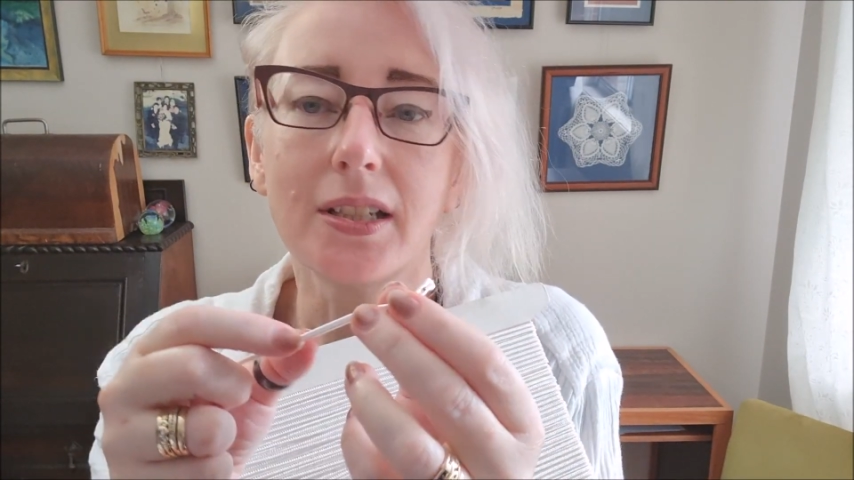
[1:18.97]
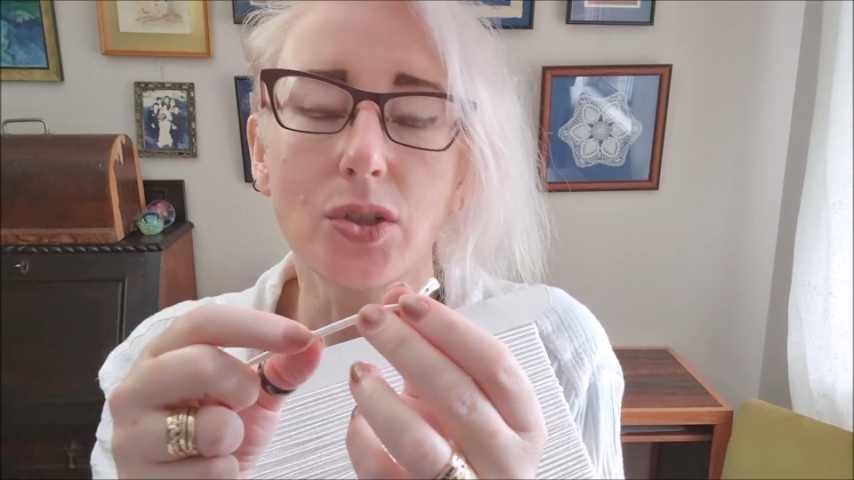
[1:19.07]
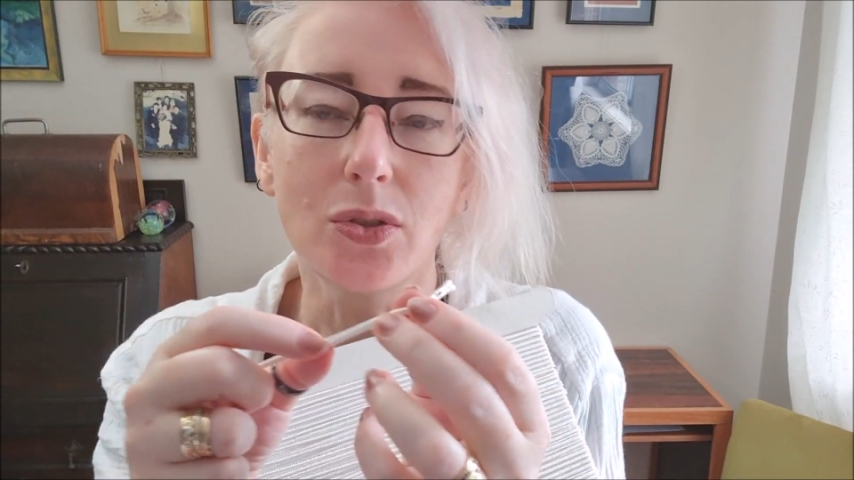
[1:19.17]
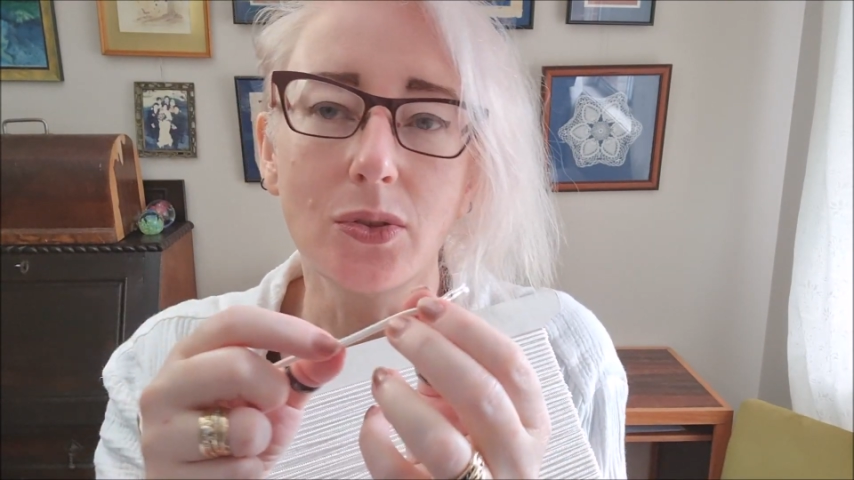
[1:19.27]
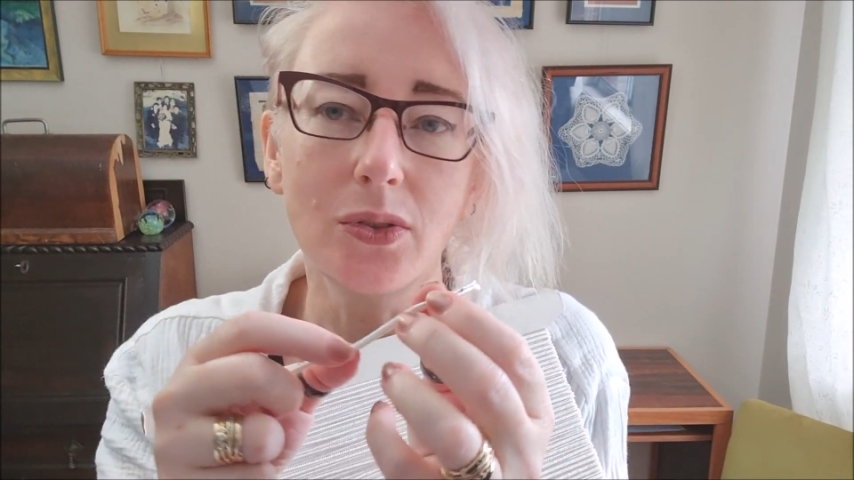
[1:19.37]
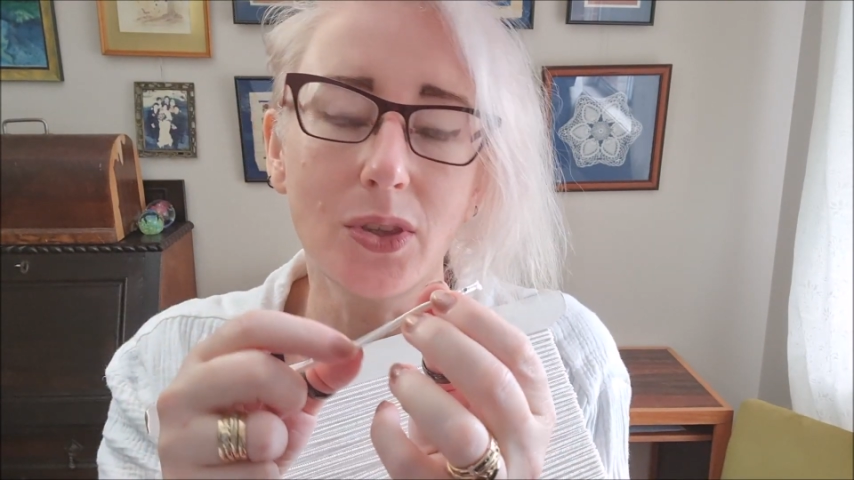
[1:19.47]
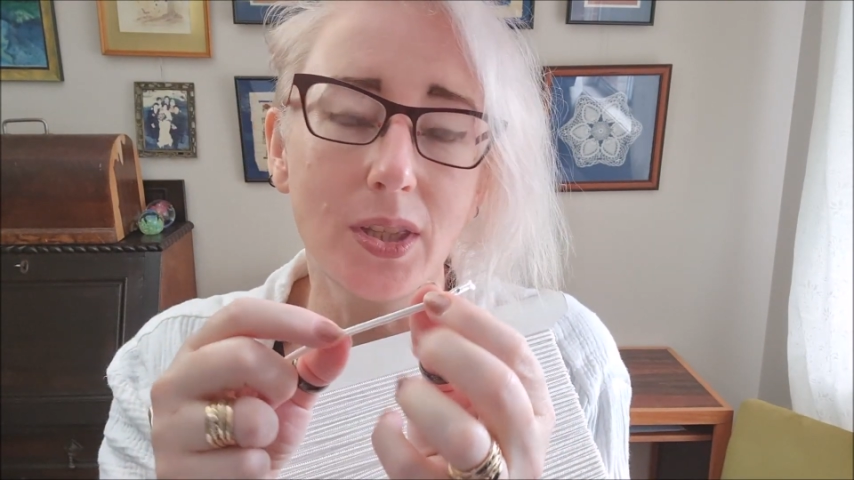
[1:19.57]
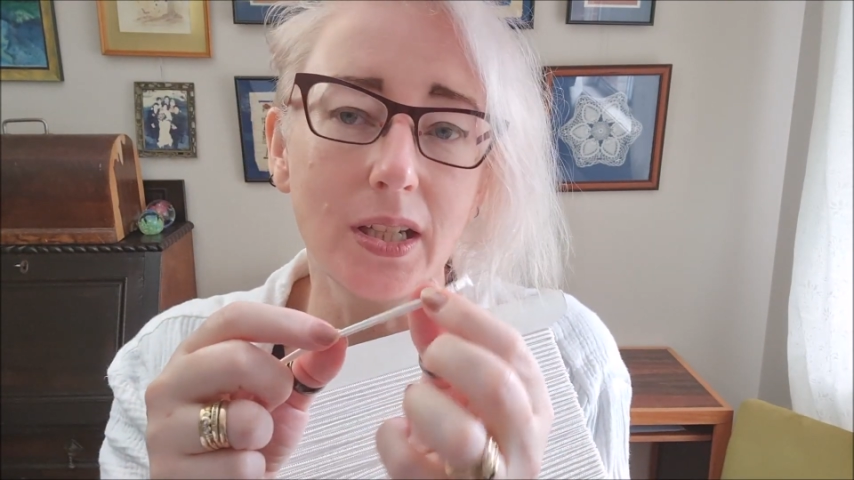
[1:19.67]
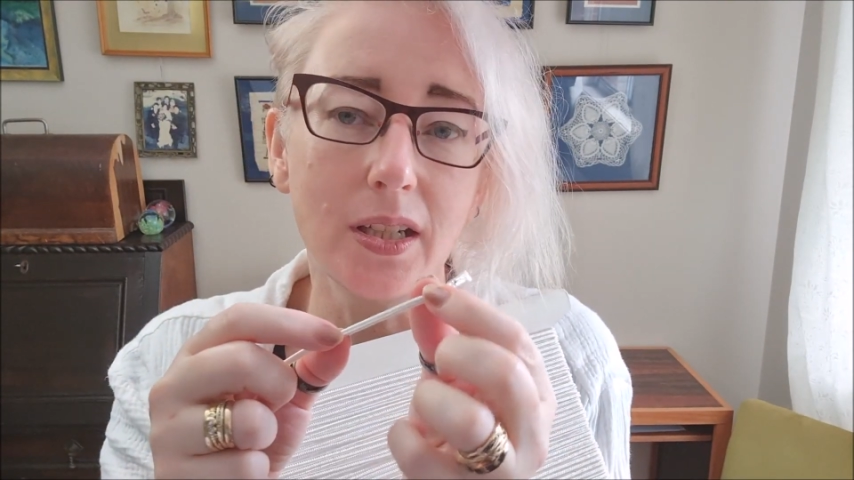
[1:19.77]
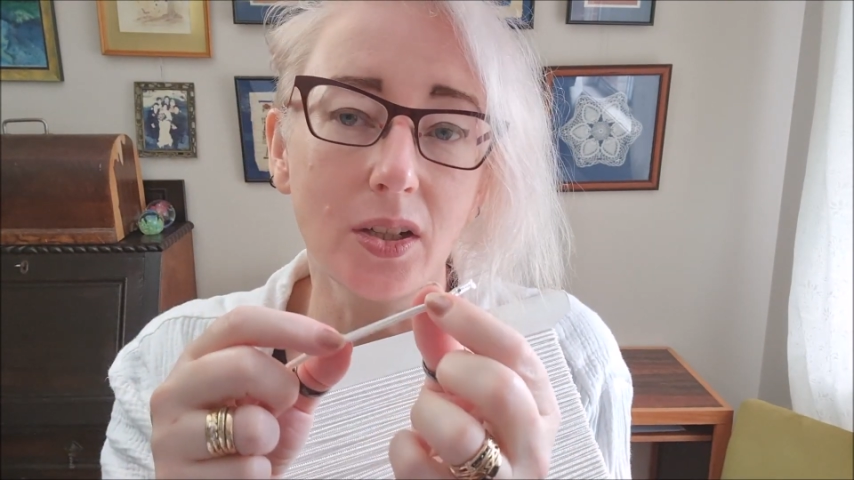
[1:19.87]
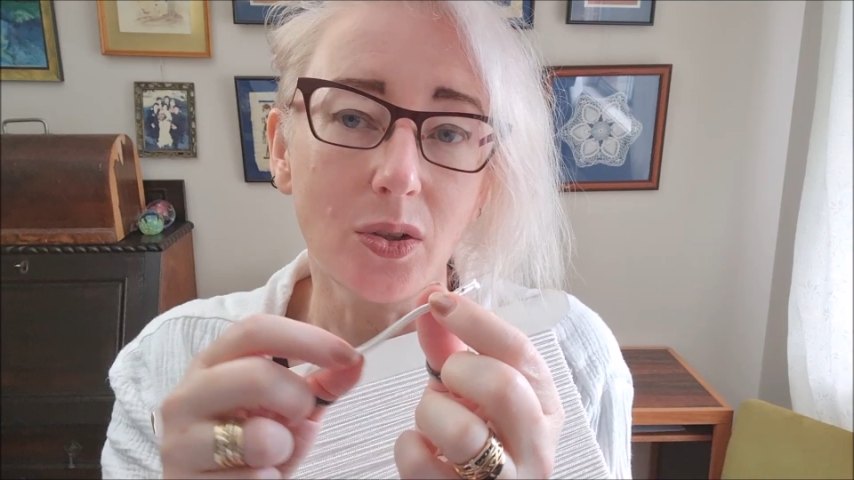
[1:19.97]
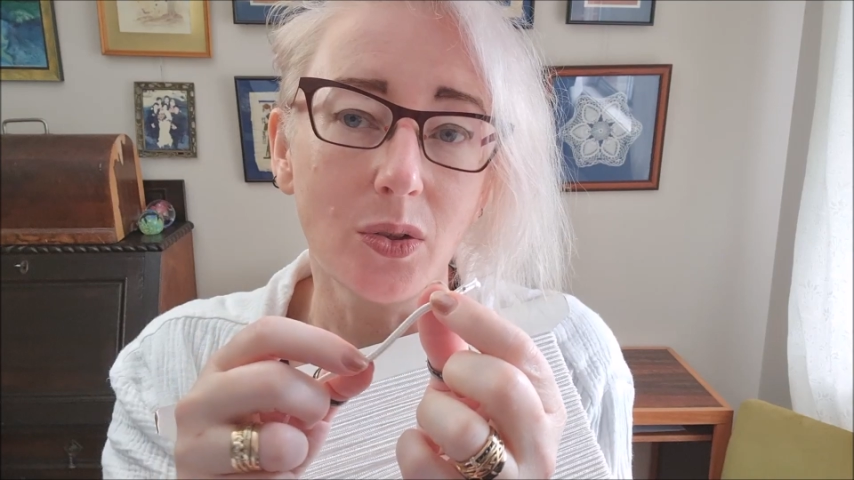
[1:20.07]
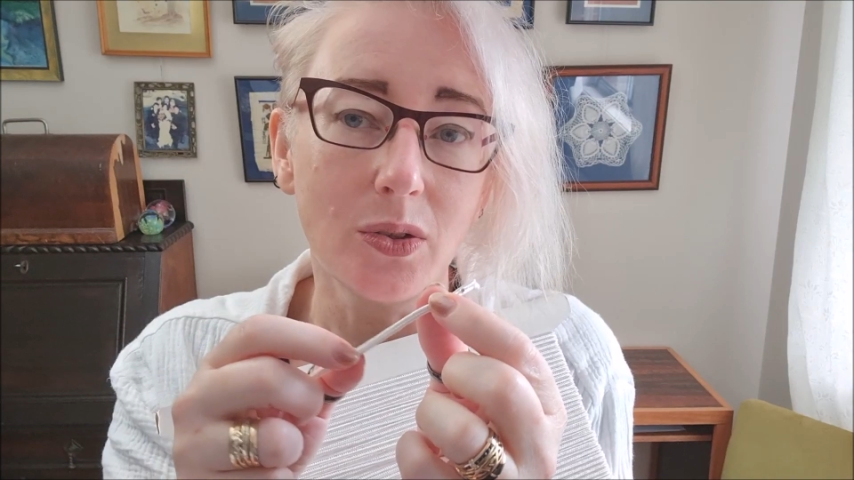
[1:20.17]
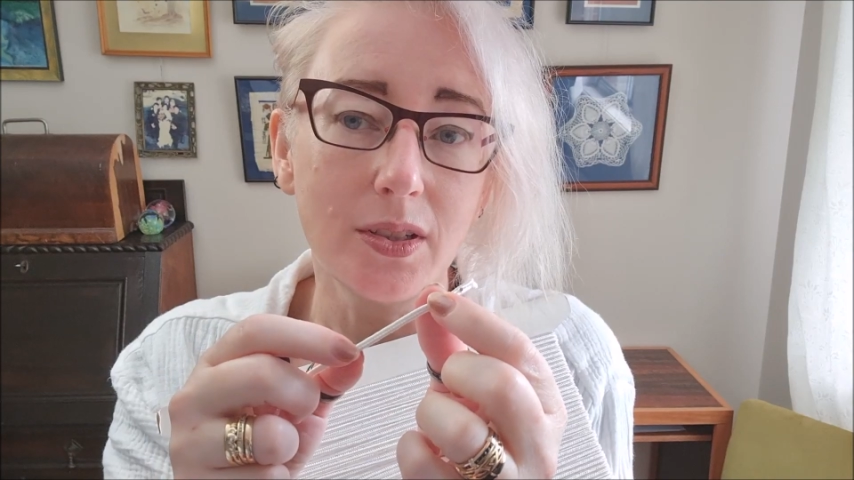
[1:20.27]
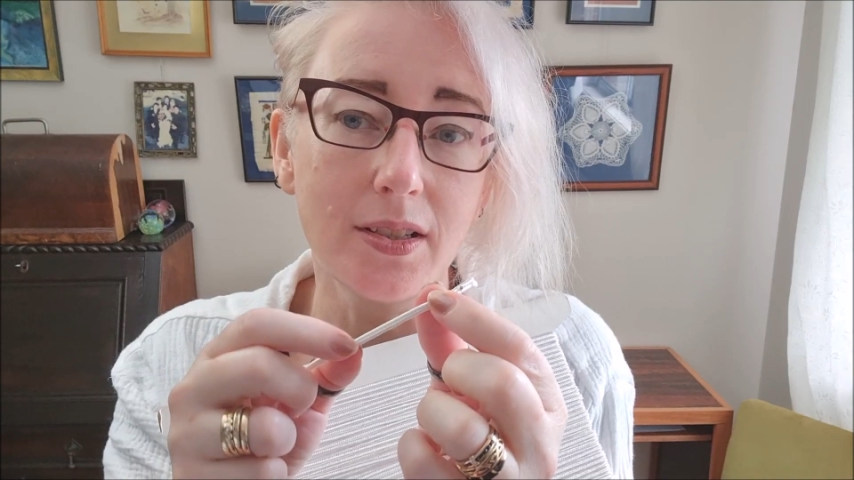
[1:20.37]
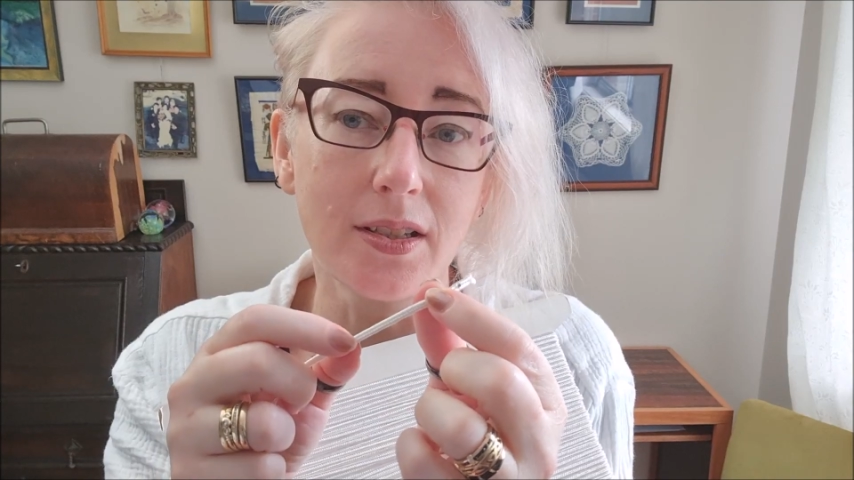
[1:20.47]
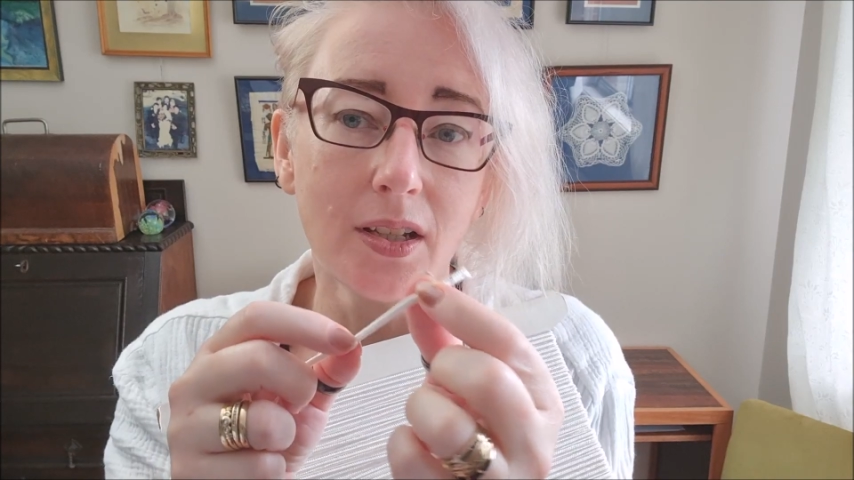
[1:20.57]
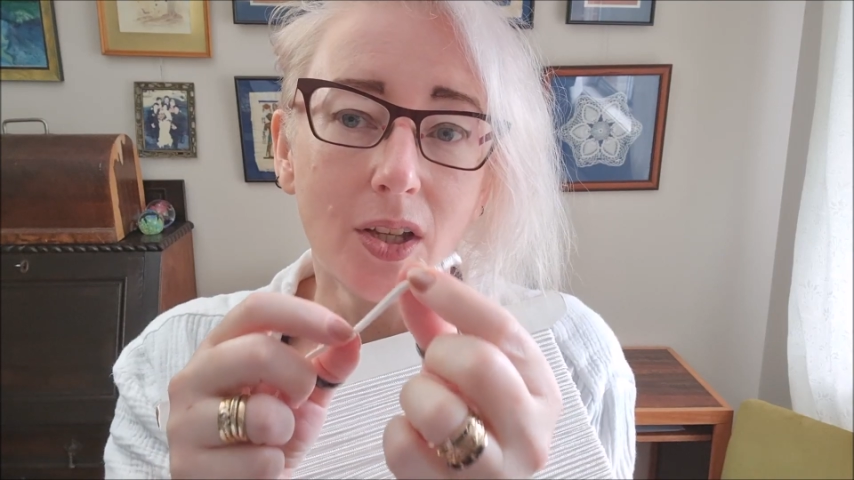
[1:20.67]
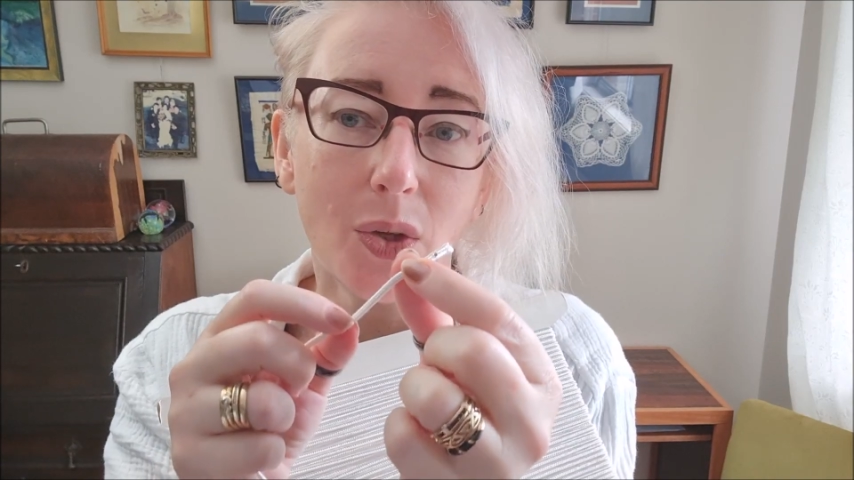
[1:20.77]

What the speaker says: two thin cords